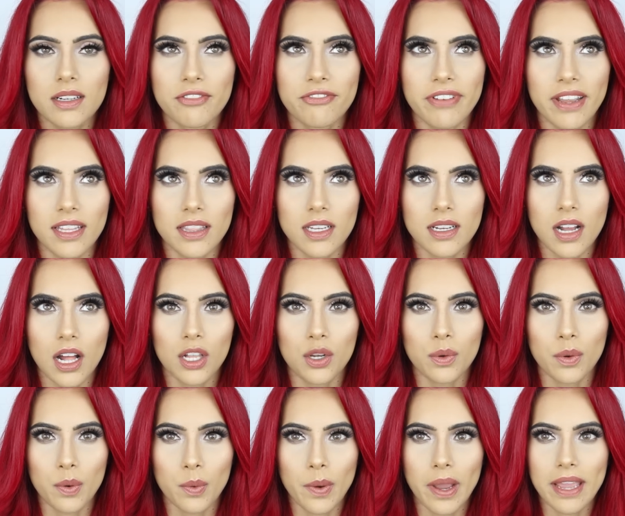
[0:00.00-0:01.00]
fade the color
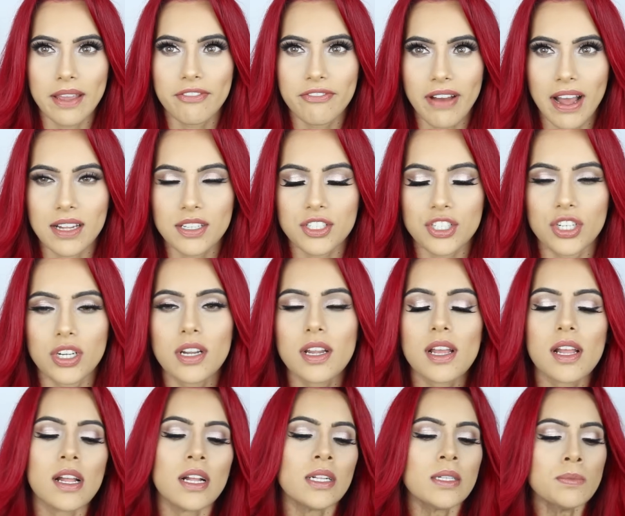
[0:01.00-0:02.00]
away faster.
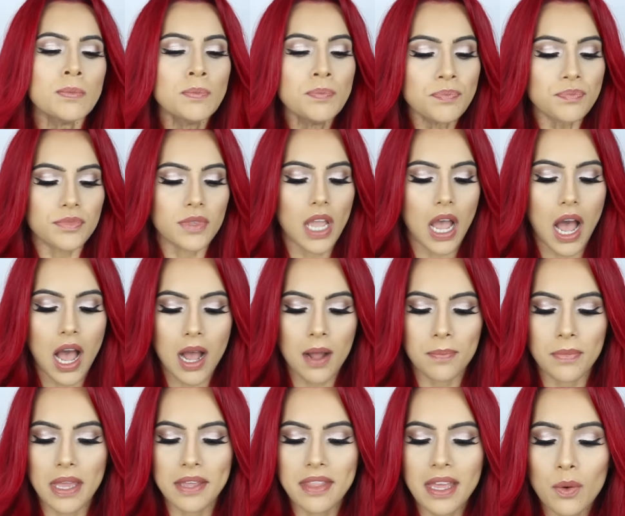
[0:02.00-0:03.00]

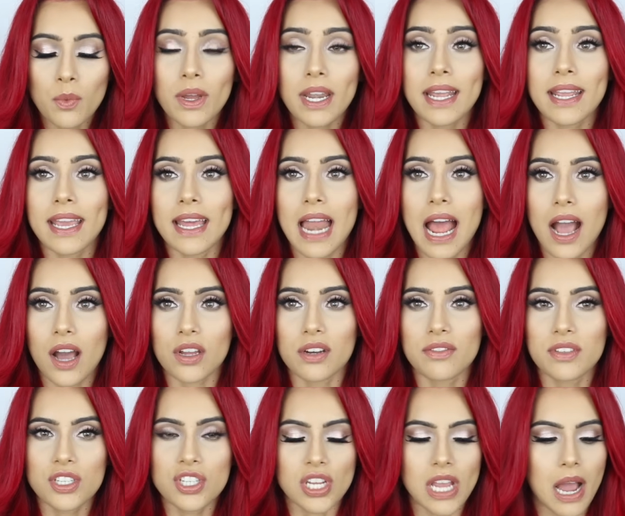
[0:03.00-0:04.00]
And then when I get out
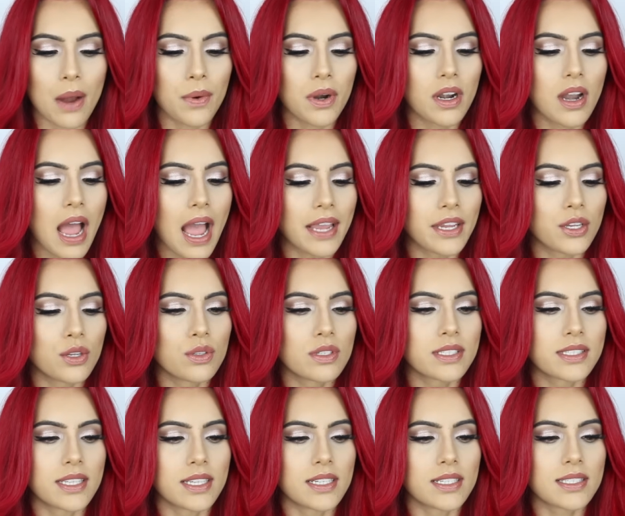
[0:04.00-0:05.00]
of the shower, I
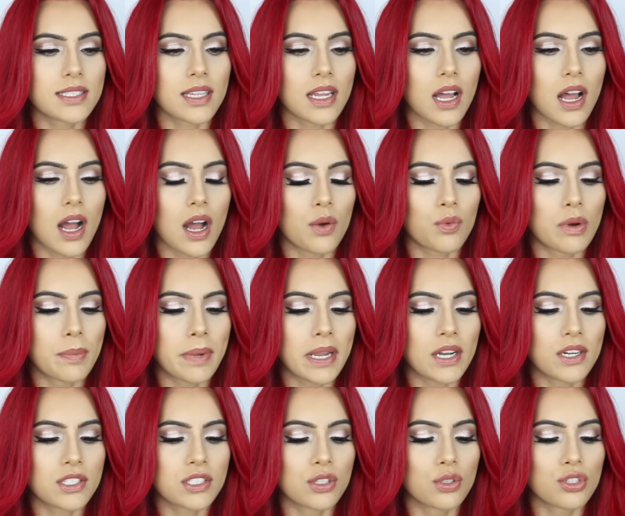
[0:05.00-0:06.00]
use this
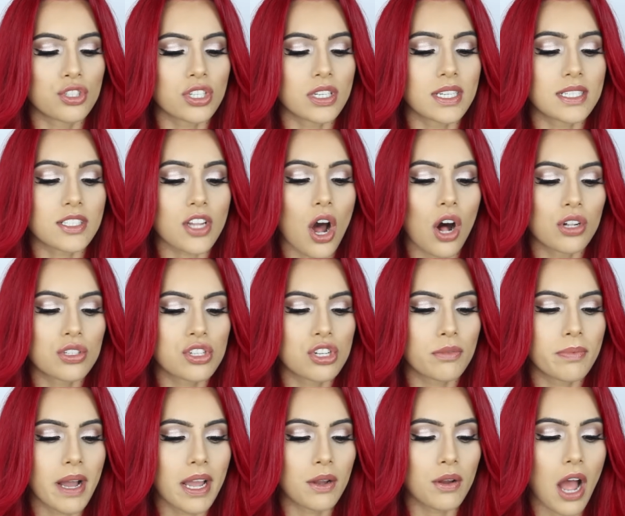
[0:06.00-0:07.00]
repair solution. It's
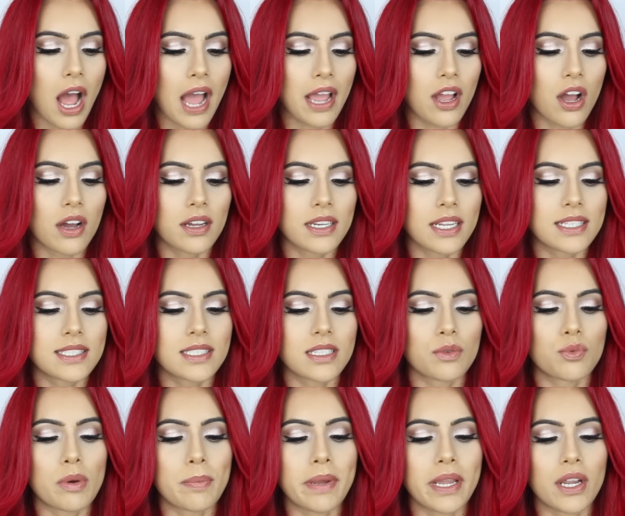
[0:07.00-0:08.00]
also by Ion. It's
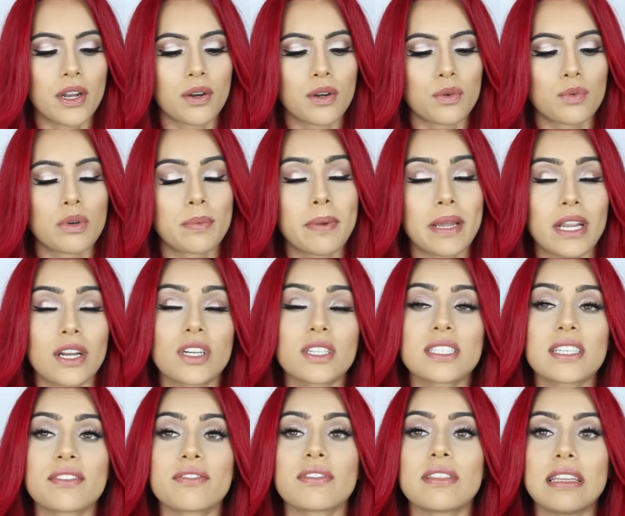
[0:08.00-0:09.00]
a
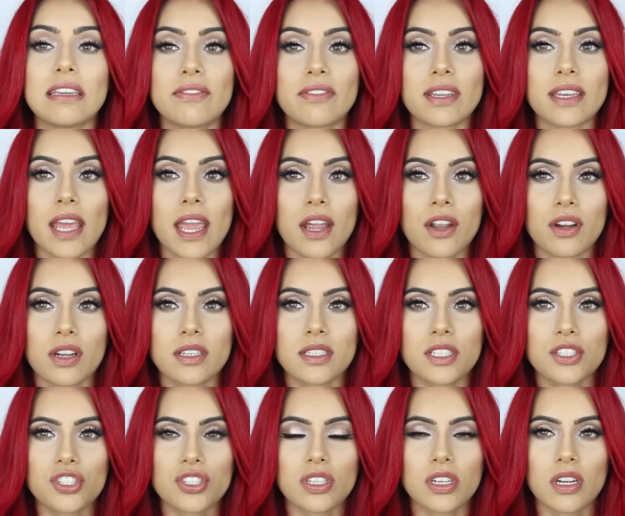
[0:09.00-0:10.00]
reparative leave-in hair
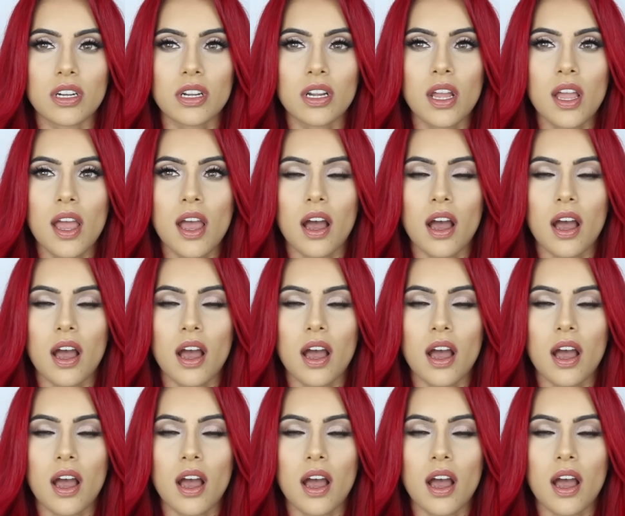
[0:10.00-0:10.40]
conditioner.